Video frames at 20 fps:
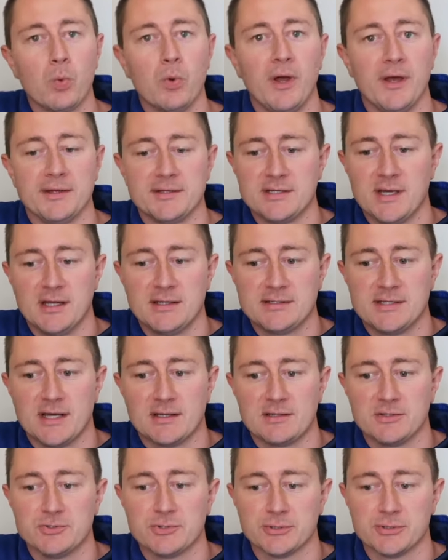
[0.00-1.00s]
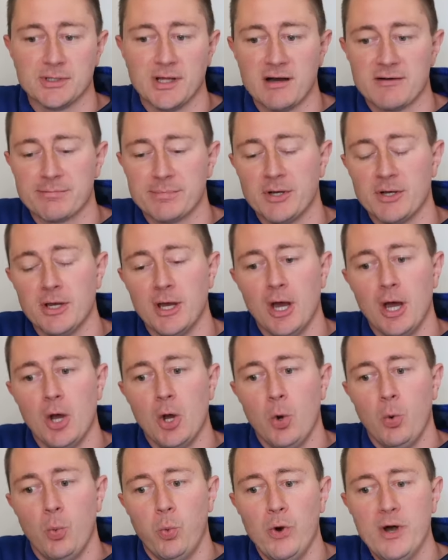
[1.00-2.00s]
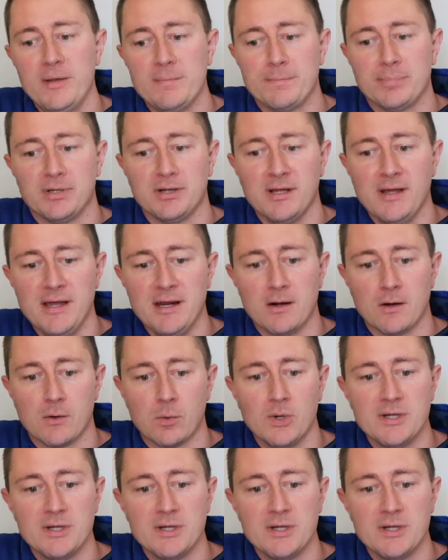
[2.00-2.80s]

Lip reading: and take the drill off. But what player,